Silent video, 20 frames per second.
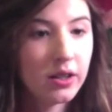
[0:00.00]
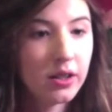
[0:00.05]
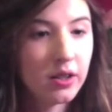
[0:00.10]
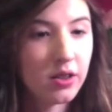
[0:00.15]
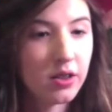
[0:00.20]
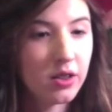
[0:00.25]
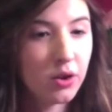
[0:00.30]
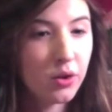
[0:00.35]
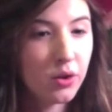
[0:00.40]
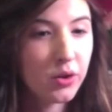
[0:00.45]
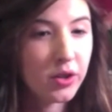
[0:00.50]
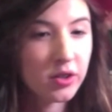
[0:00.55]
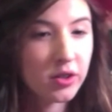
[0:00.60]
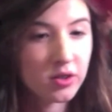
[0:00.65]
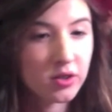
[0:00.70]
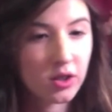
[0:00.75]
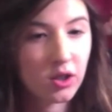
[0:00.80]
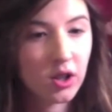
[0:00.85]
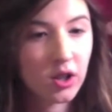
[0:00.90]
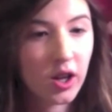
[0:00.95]
Though there's
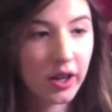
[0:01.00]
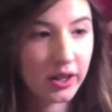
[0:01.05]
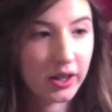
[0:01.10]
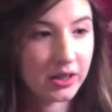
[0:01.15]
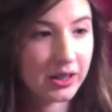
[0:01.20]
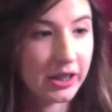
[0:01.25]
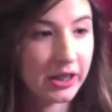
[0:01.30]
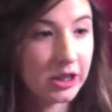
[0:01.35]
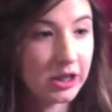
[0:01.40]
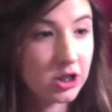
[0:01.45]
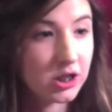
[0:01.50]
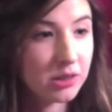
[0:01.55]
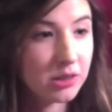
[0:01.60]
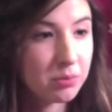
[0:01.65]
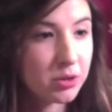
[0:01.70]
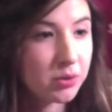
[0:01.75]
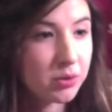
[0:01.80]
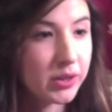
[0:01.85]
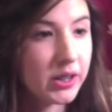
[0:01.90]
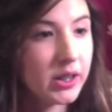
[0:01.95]
a lot of tension
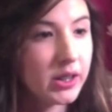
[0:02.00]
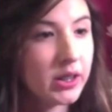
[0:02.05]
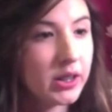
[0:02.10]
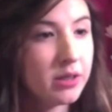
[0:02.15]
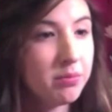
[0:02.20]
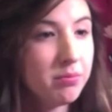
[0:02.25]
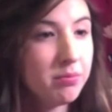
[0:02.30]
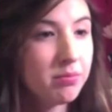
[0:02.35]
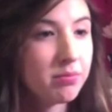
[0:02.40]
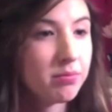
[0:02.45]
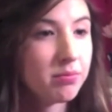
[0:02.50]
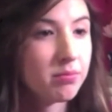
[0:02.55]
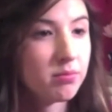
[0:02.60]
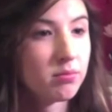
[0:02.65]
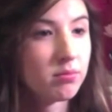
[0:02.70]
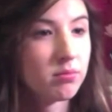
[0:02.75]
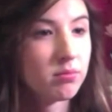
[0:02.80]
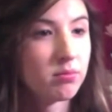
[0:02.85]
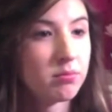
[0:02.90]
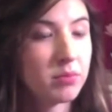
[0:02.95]
between them,
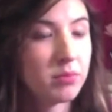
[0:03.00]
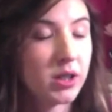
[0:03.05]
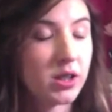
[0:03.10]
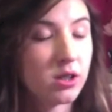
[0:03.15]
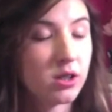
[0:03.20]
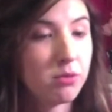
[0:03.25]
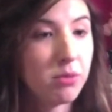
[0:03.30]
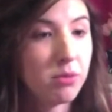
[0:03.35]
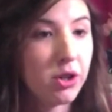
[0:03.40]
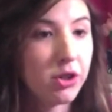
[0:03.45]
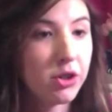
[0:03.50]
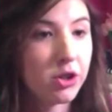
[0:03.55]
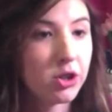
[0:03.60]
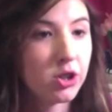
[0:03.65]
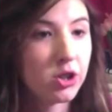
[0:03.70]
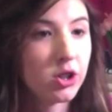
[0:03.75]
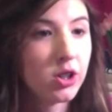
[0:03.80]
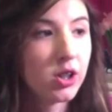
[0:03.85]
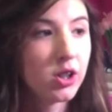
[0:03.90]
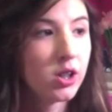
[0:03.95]
because her
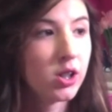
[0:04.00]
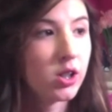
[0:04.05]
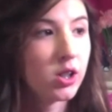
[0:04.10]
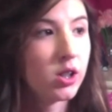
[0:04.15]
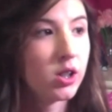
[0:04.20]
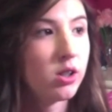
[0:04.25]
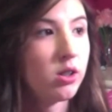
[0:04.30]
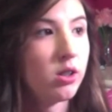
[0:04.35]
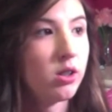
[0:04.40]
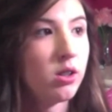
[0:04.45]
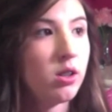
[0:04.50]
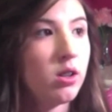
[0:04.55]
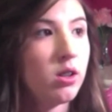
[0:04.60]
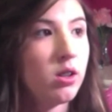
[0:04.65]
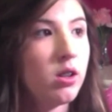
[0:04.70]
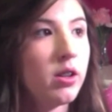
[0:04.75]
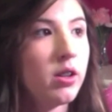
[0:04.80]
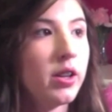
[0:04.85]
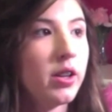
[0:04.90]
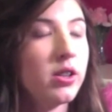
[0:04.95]
mother
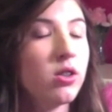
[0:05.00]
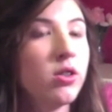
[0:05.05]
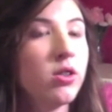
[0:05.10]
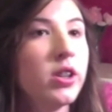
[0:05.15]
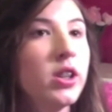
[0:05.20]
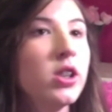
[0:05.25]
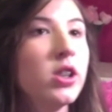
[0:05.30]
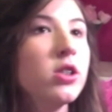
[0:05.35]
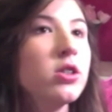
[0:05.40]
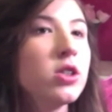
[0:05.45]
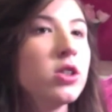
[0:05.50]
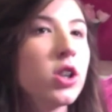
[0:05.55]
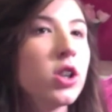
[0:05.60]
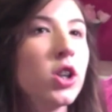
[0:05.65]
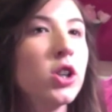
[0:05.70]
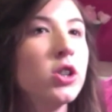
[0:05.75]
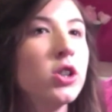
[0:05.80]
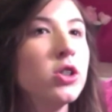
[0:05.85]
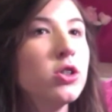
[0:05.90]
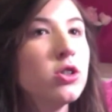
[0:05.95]
is only
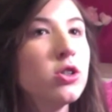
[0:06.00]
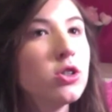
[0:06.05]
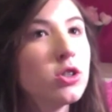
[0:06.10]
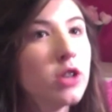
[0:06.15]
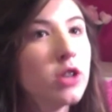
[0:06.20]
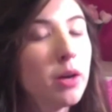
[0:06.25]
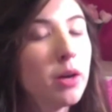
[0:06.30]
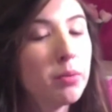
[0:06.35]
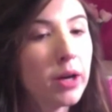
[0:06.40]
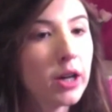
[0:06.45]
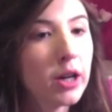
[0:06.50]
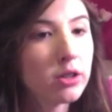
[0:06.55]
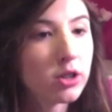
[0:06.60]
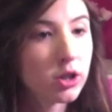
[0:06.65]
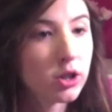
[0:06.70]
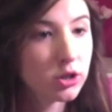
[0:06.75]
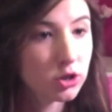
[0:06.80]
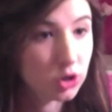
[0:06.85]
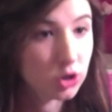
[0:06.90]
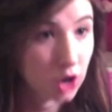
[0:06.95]
concerned about her
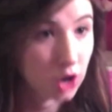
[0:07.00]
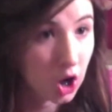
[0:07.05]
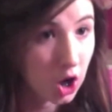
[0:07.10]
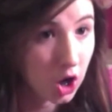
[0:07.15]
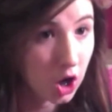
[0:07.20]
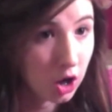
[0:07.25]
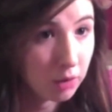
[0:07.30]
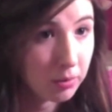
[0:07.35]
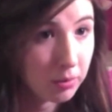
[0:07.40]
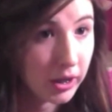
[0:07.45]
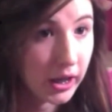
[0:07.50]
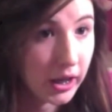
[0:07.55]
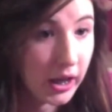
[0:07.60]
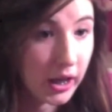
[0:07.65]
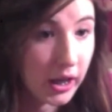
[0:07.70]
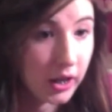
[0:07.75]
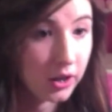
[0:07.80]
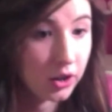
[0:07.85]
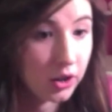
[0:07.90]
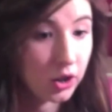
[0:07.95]
job
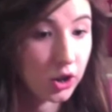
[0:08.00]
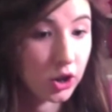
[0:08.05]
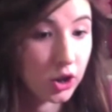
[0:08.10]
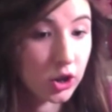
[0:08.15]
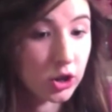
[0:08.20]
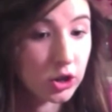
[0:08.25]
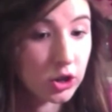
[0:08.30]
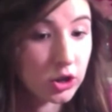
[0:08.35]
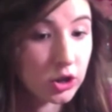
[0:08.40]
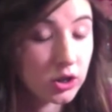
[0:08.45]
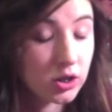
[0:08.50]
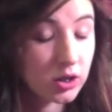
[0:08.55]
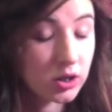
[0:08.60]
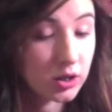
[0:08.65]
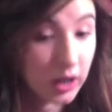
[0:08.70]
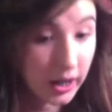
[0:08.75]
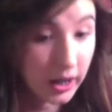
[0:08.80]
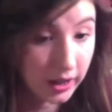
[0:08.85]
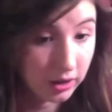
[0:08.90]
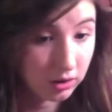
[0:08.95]
and her
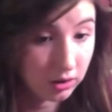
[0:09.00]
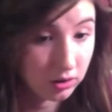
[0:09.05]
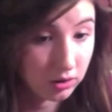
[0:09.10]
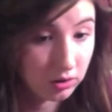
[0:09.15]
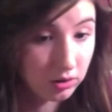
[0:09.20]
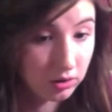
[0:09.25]
style.